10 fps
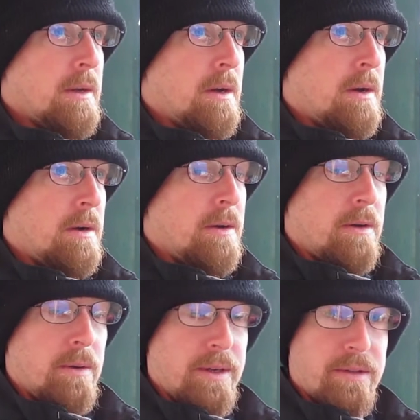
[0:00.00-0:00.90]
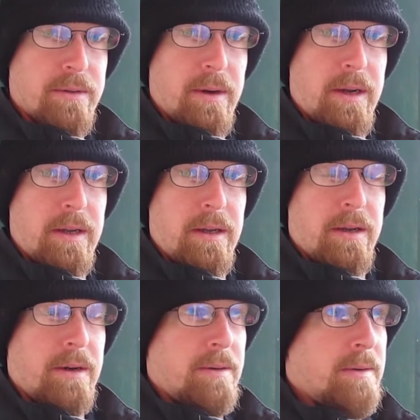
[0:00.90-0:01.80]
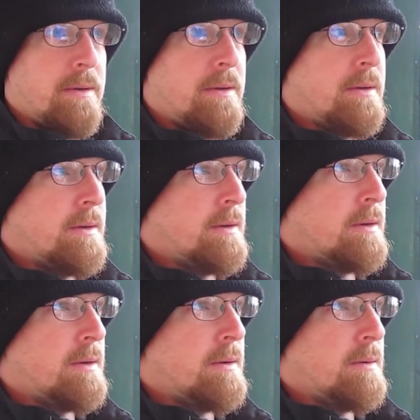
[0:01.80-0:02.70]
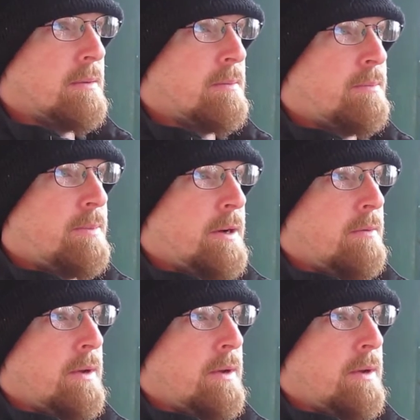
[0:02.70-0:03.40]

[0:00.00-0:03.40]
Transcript: aren't always great, you know. But